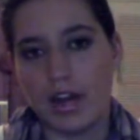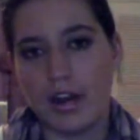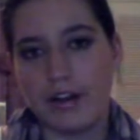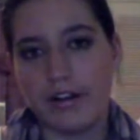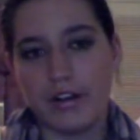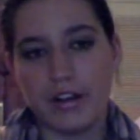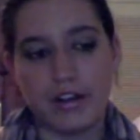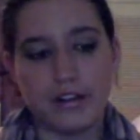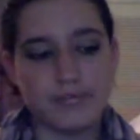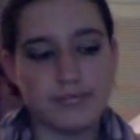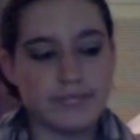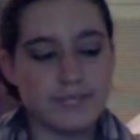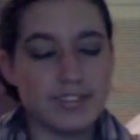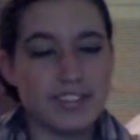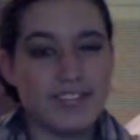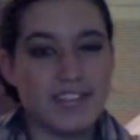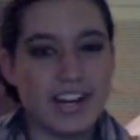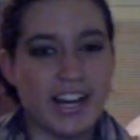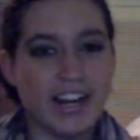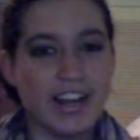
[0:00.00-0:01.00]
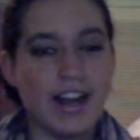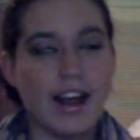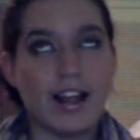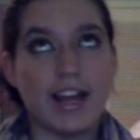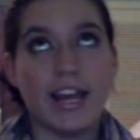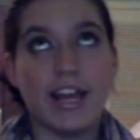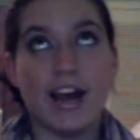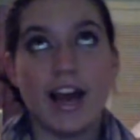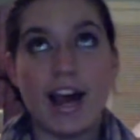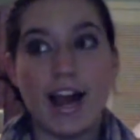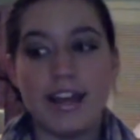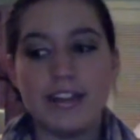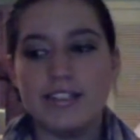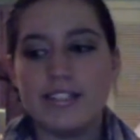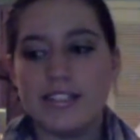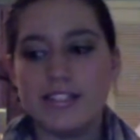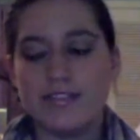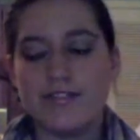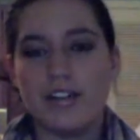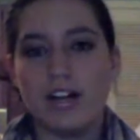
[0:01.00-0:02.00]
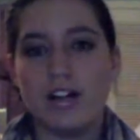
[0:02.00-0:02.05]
I don't know, it's very, like, I just